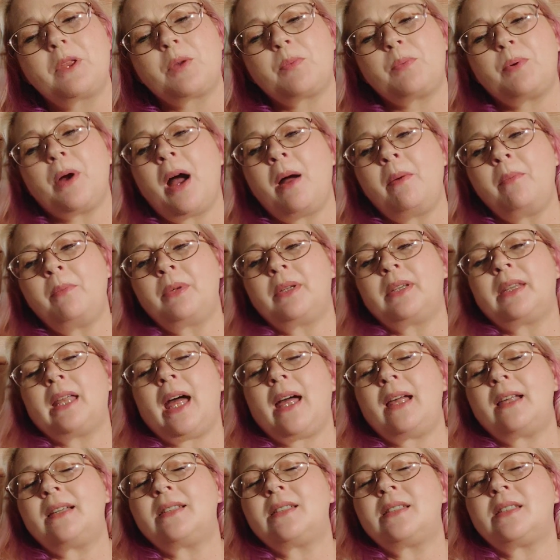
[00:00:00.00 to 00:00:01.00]
the problem with
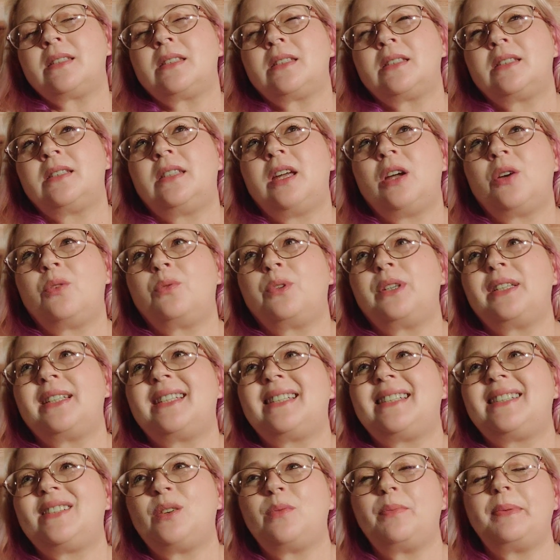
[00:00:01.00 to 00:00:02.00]
that is there would have
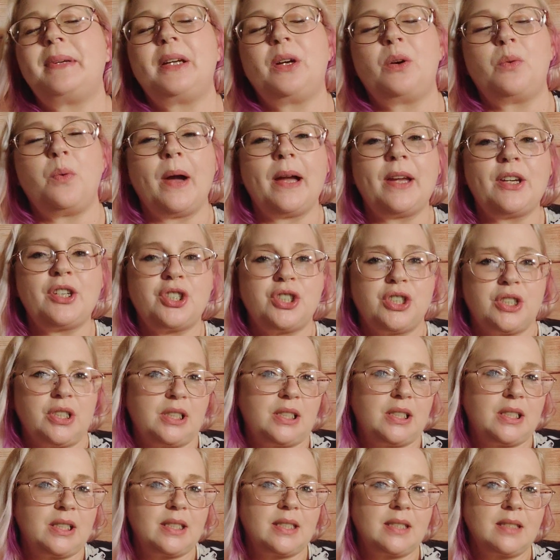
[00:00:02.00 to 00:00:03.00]
still been
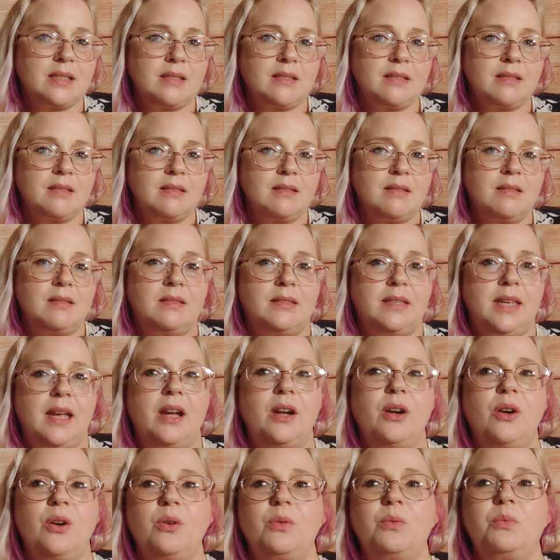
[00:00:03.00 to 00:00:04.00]
questions.
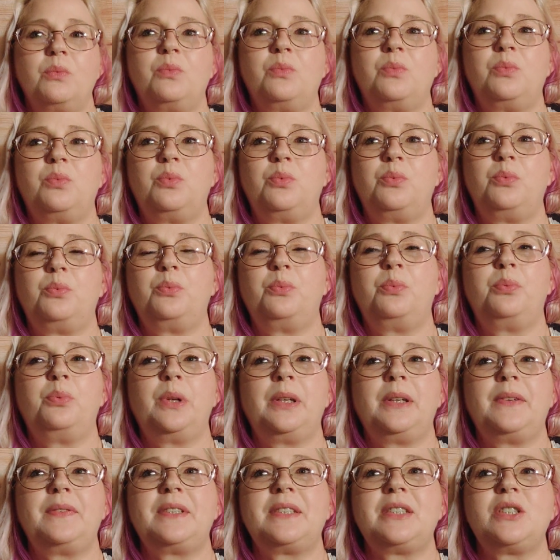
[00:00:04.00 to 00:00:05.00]
There
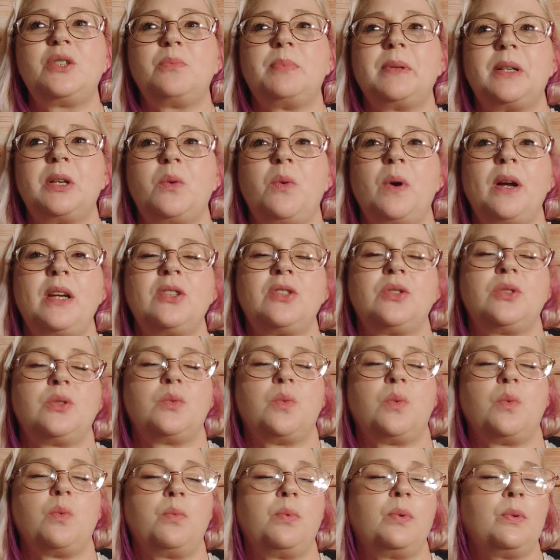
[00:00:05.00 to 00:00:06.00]
would have still been questions.
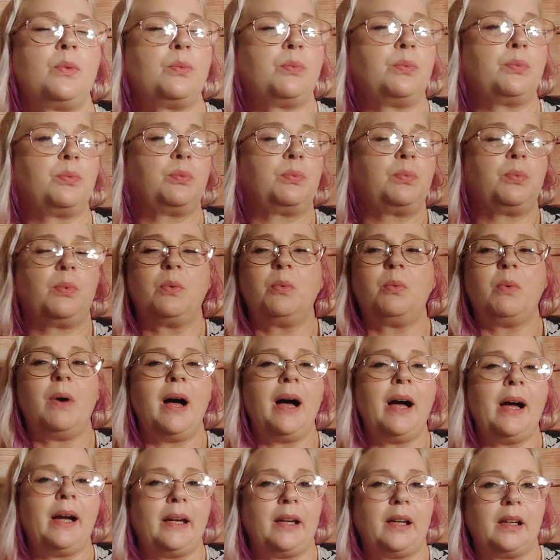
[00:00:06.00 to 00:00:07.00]
Well,
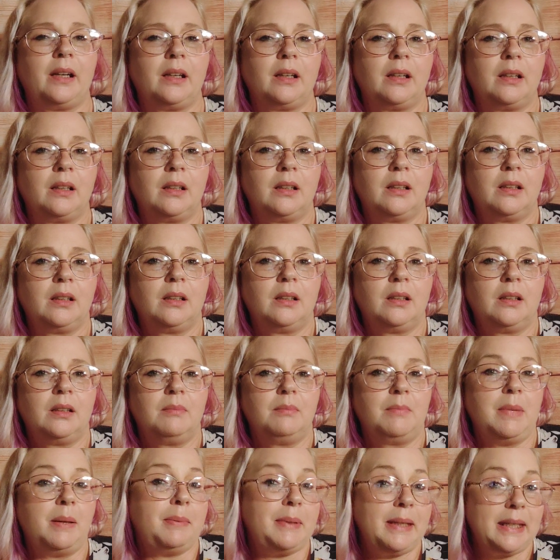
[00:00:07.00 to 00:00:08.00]
why?
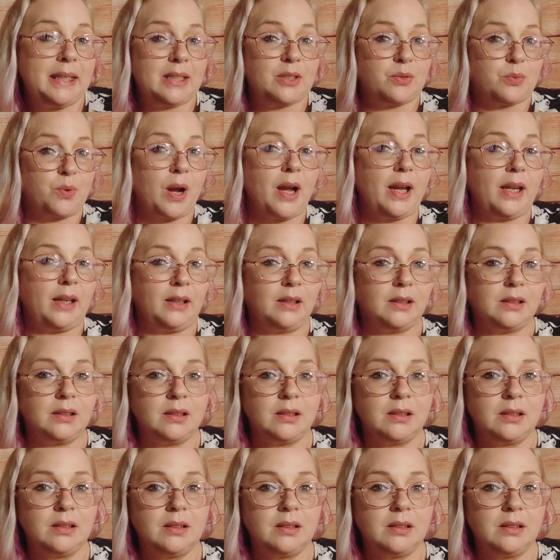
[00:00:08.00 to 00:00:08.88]
Maybe he's right.